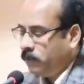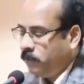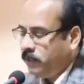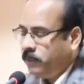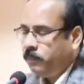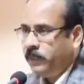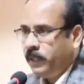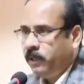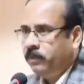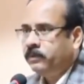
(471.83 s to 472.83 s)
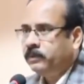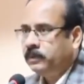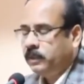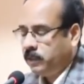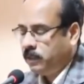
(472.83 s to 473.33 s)
during the period of
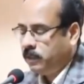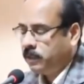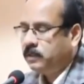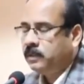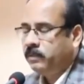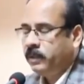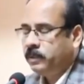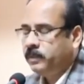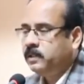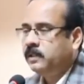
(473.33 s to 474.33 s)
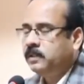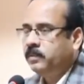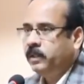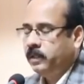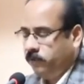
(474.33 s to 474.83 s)
special
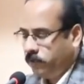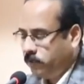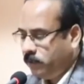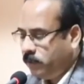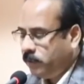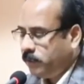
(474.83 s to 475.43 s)
summary revision,